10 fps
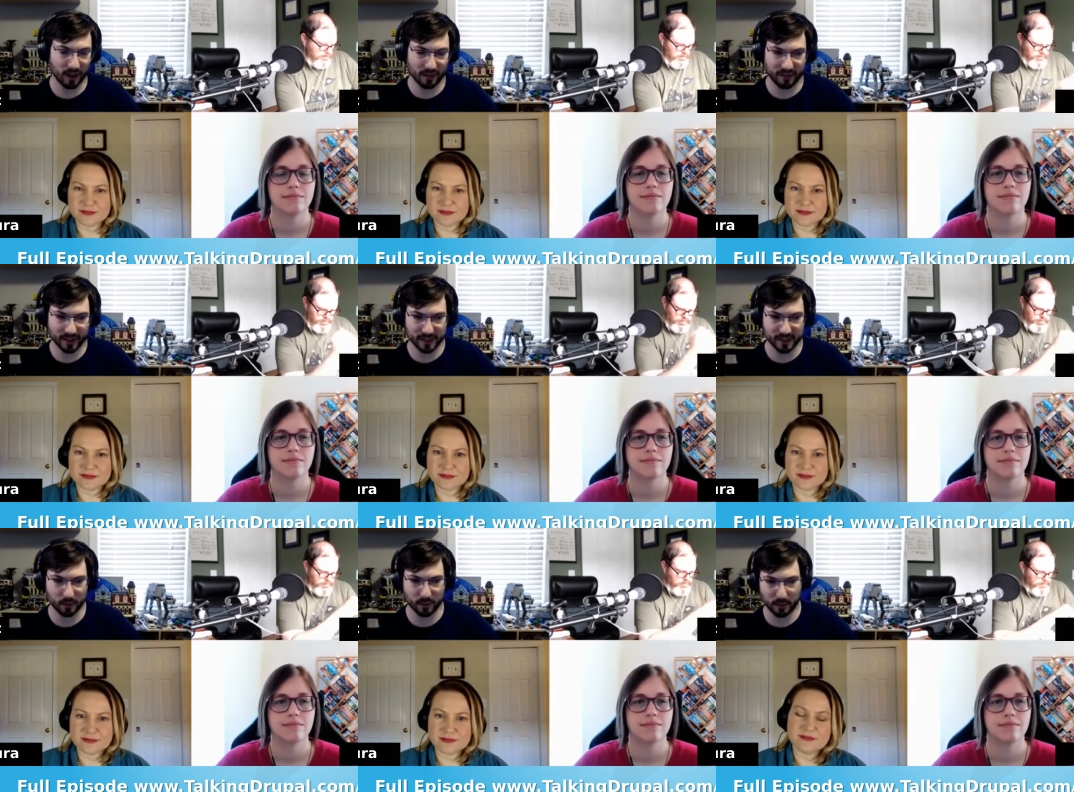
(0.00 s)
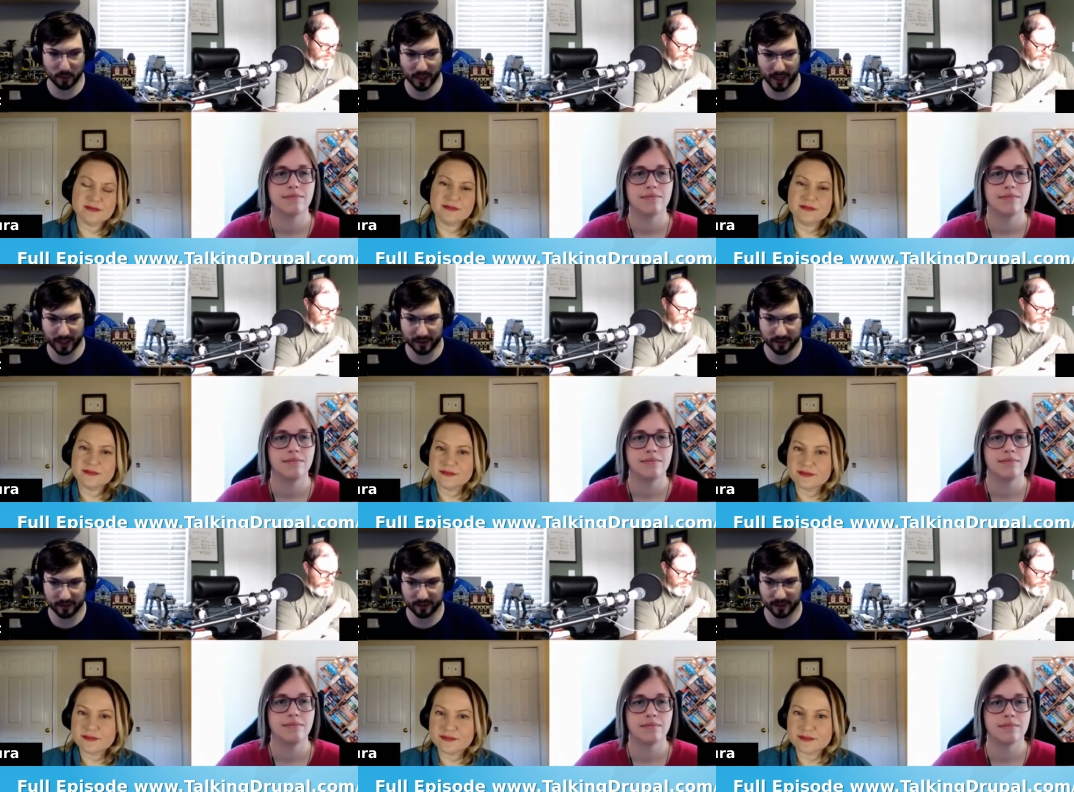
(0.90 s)
Speaker 1: lot of the fixes that we've
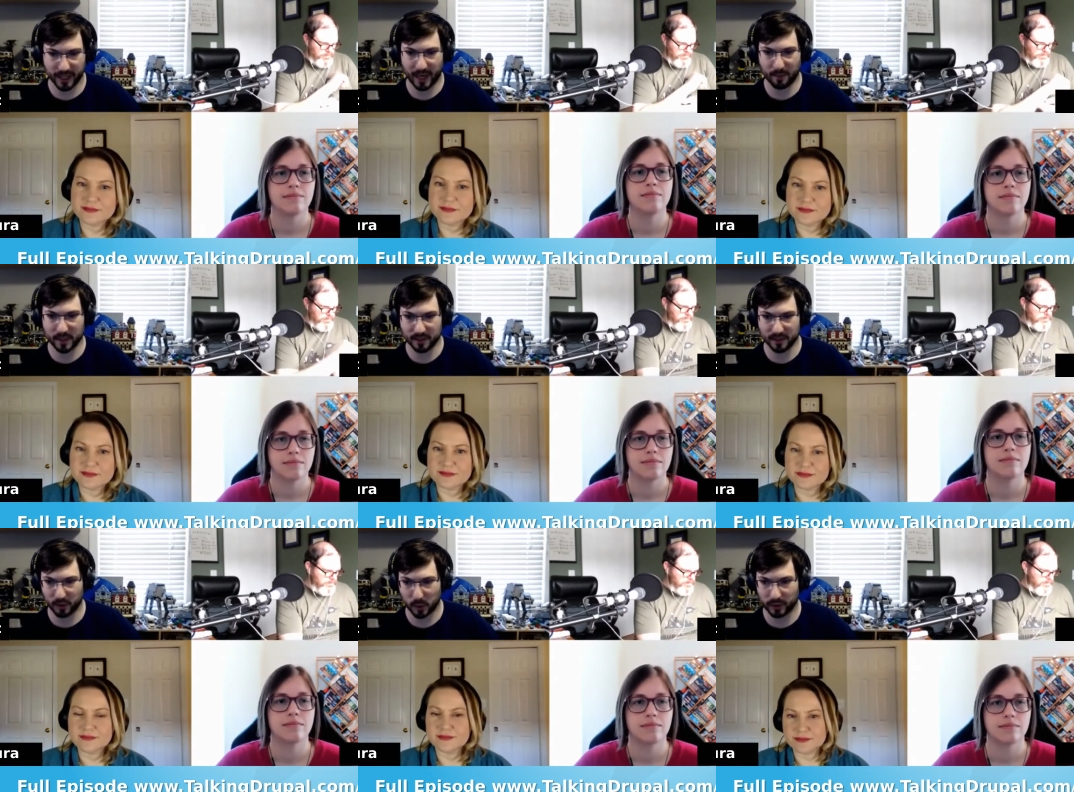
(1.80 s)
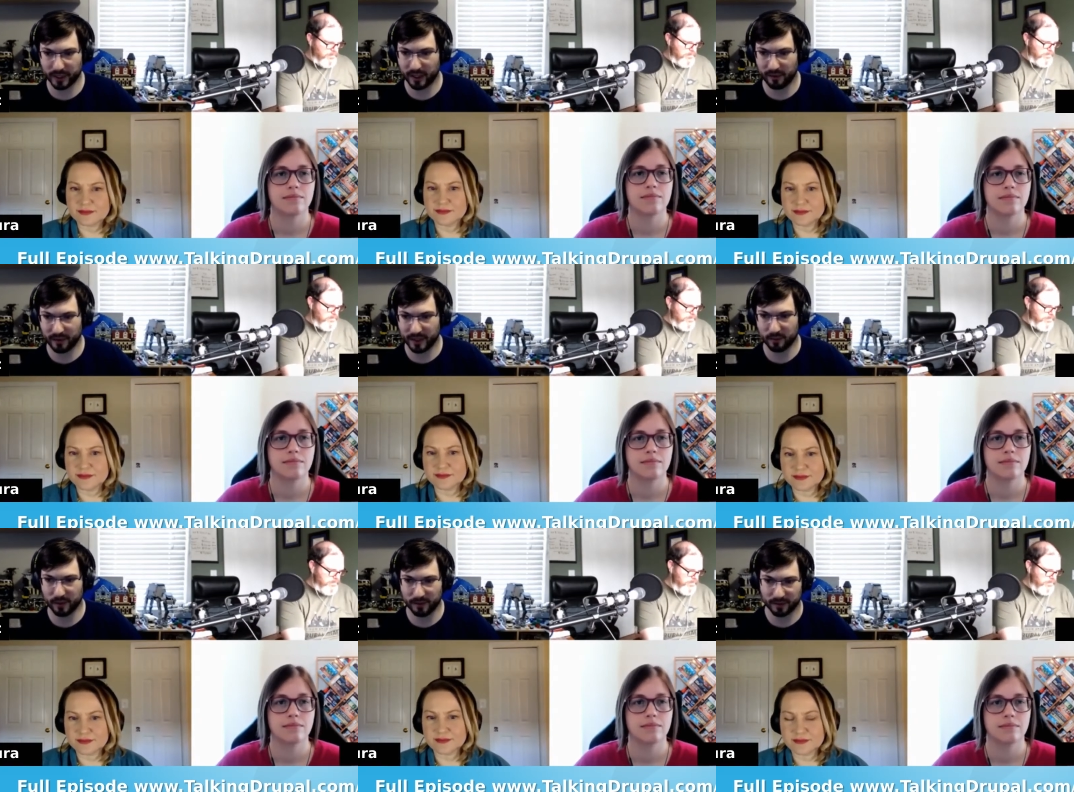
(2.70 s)
applied, it happens infrequently enough
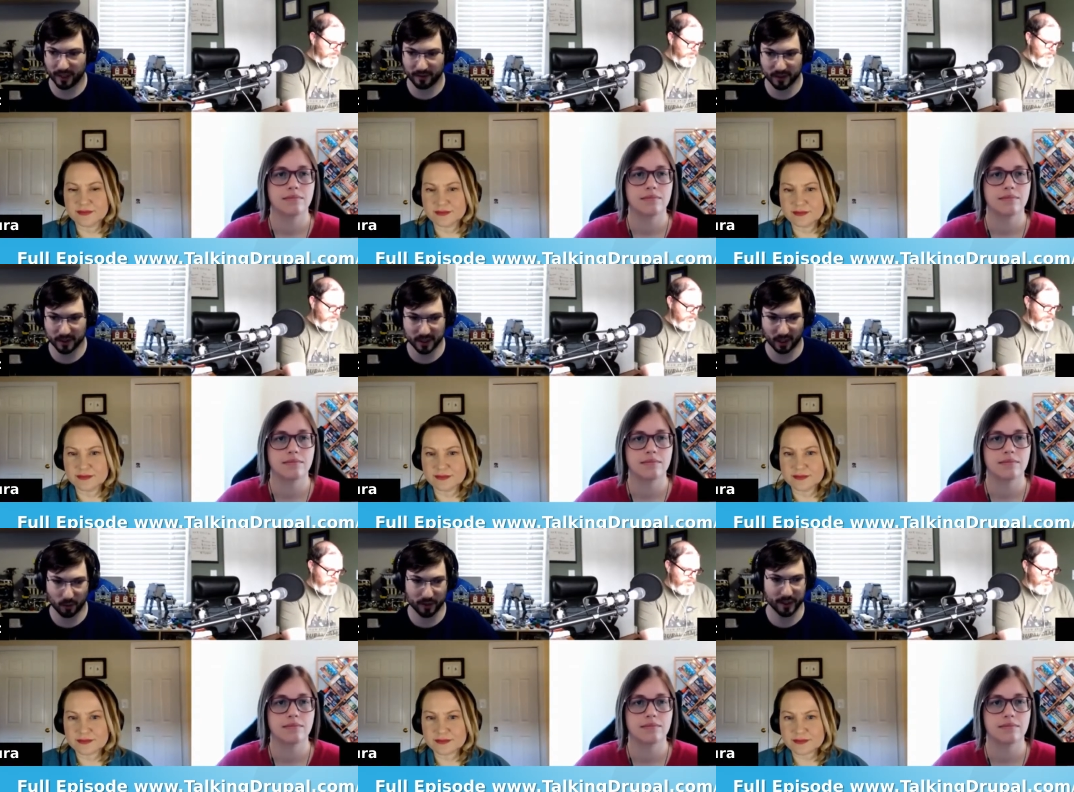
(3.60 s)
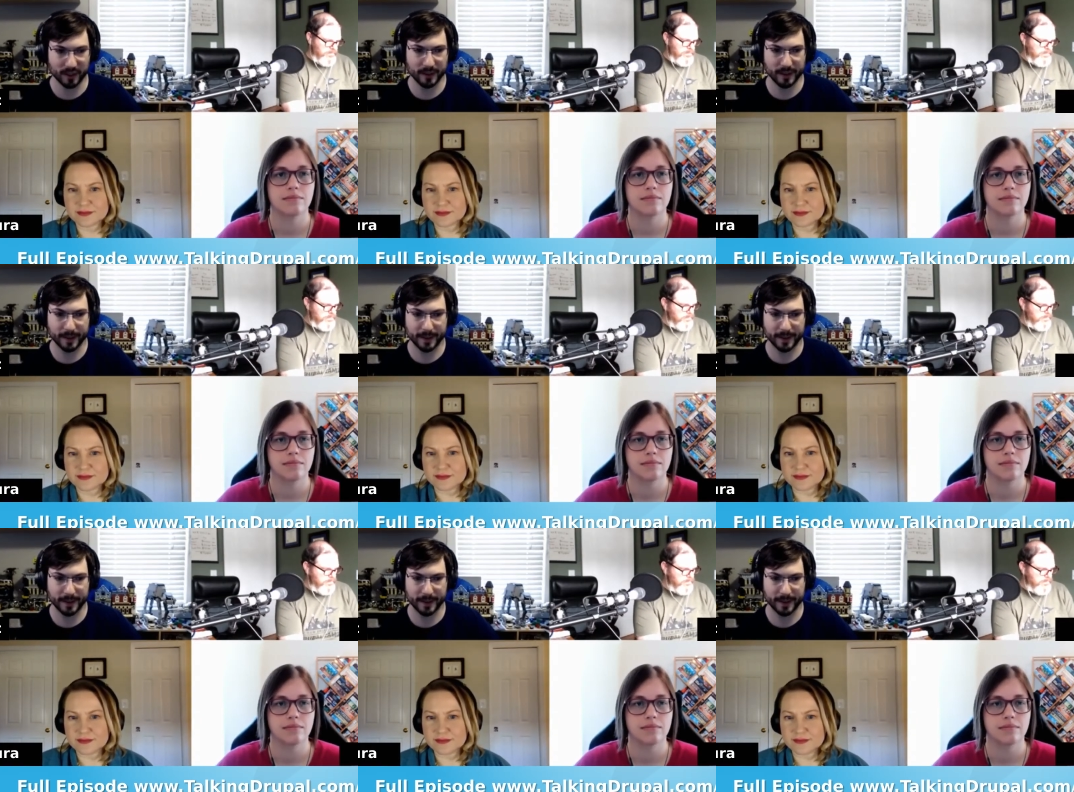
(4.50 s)
that we've kind of just stuck with it.